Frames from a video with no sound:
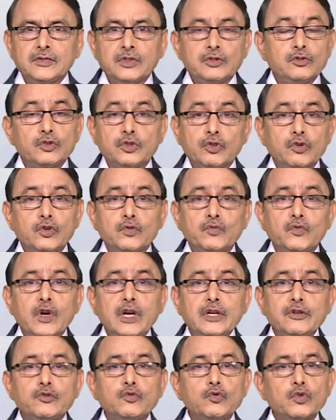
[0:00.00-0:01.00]
You don't
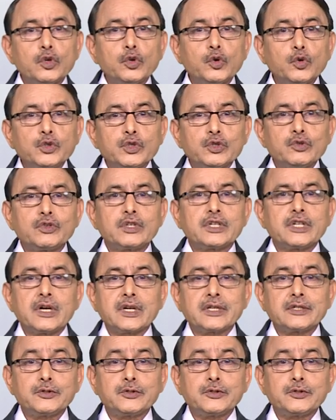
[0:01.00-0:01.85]
want to close your talk.